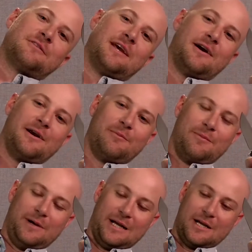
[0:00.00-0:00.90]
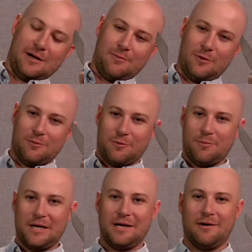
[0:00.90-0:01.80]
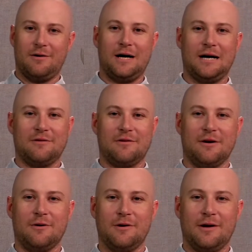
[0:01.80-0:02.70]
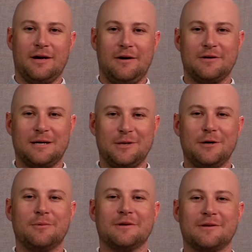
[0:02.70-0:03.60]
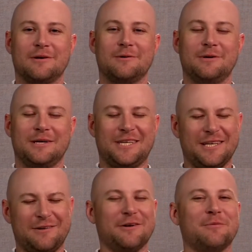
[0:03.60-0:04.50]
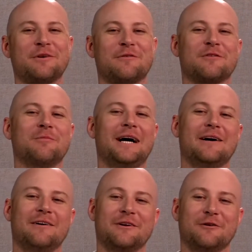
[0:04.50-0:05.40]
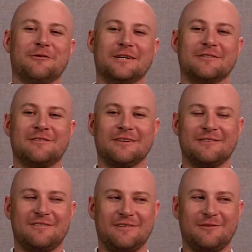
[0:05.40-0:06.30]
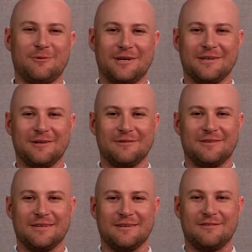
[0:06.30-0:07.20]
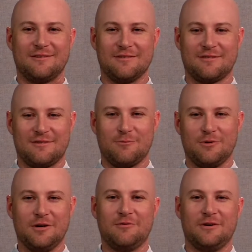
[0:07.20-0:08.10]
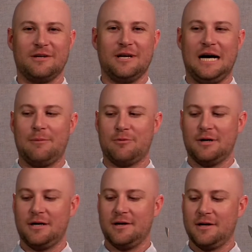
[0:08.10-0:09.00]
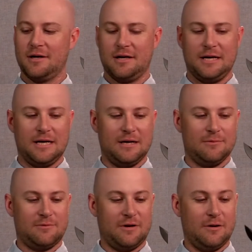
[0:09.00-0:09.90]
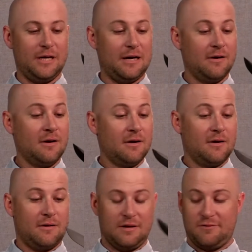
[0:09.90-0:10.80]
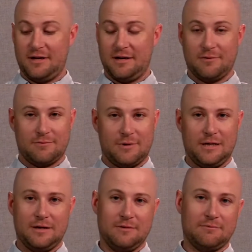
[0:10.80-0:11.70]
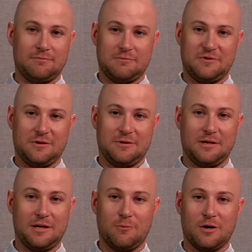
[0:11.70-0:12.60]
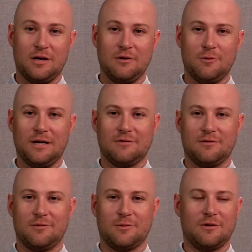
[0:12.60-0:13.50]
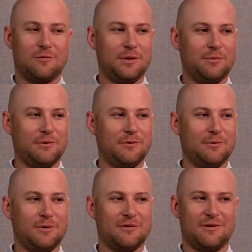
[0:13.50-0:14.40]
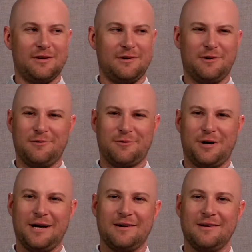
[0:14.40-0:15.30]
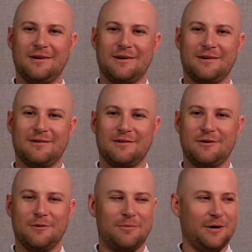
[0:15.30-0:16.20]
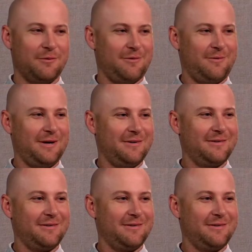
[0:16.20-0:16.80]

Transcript: carry one with me a lot. So every time you open it, though, you get a little bit of a smile on your face. It's one of those that is just really fun to operate. So yeah, left hand, right hand. So it can work either way. So if you're one of those people who wants a little variety, you can do them both, right?